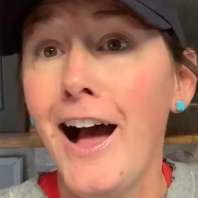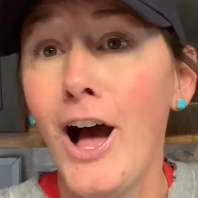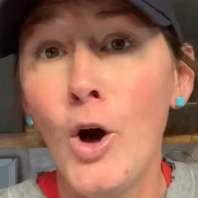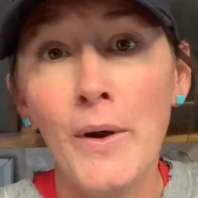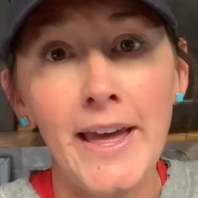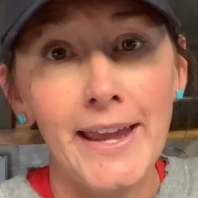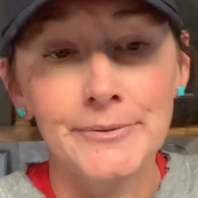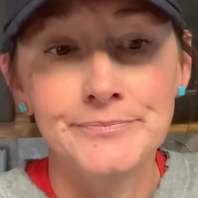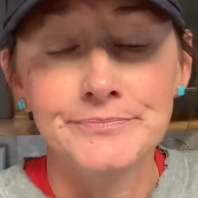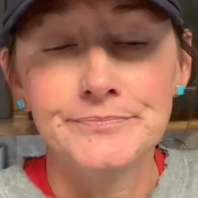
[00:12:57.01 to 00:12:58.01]
Okay.
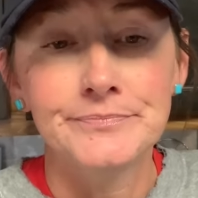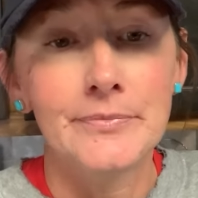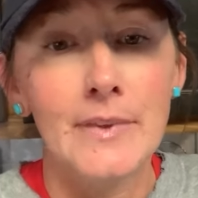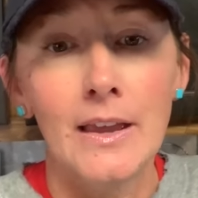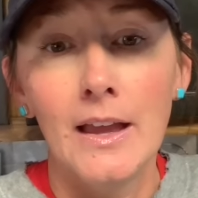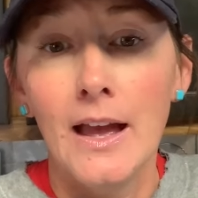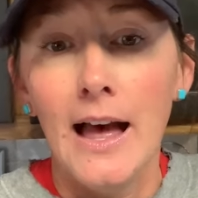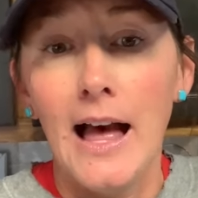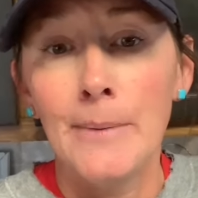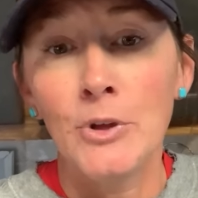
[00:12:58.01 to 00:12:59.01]

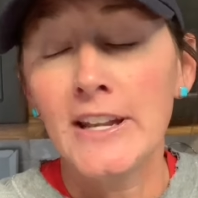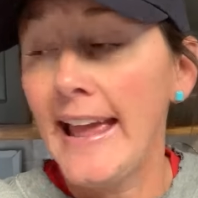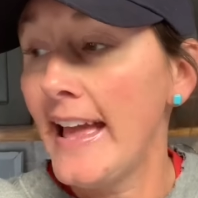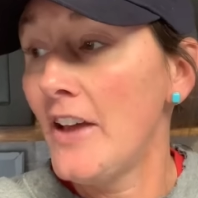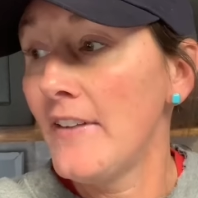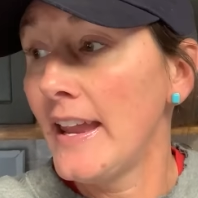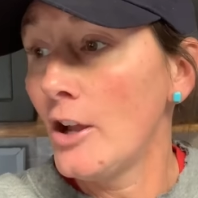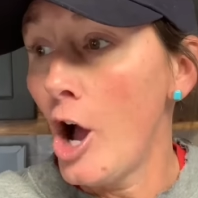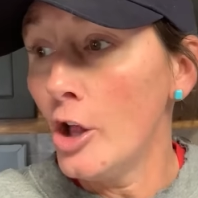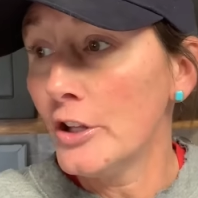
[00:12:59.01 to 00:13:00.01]
I'm going to have a
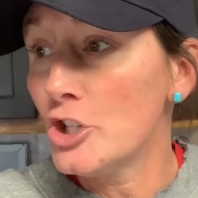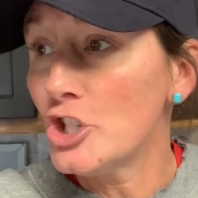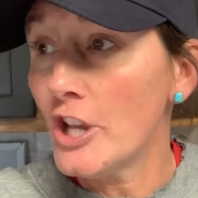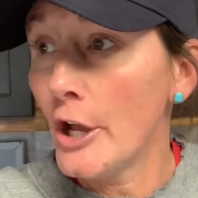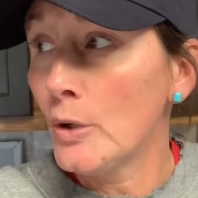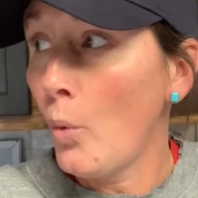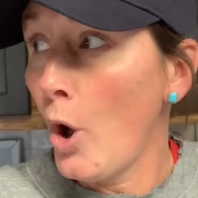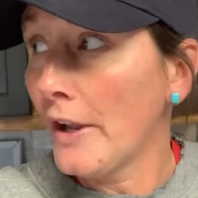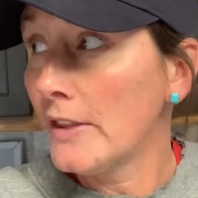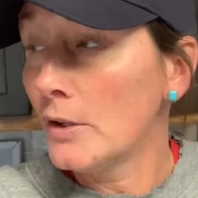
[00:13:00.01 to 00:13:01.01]
college son
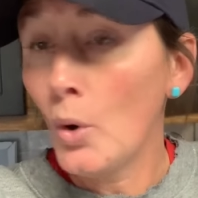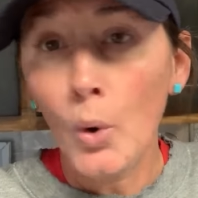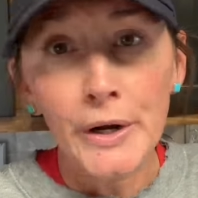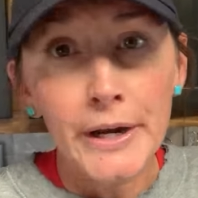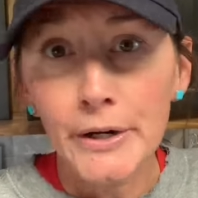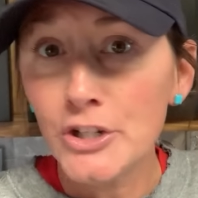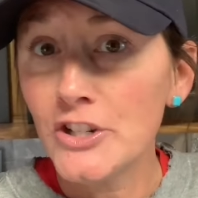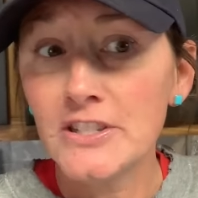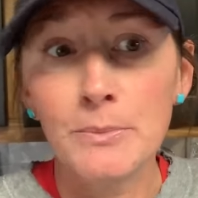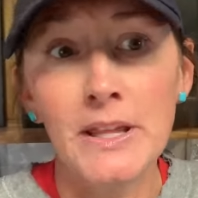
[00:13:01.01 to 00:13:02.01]
walk in the door here in
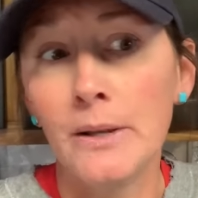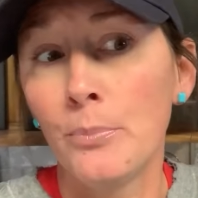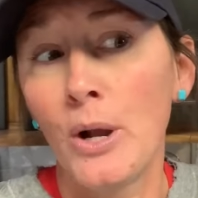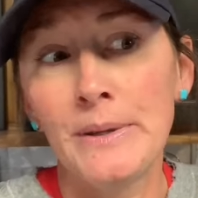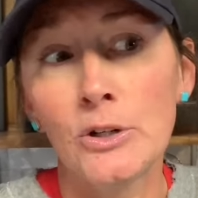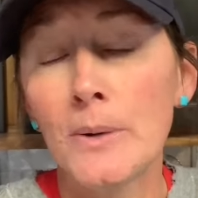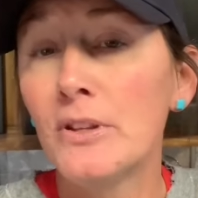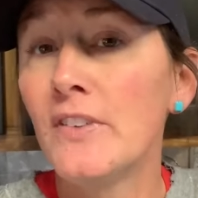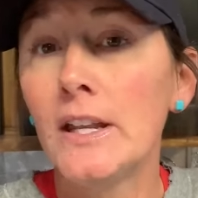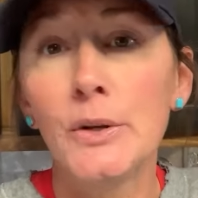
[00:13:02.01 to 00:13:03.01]
just a minute and probably interrupt the video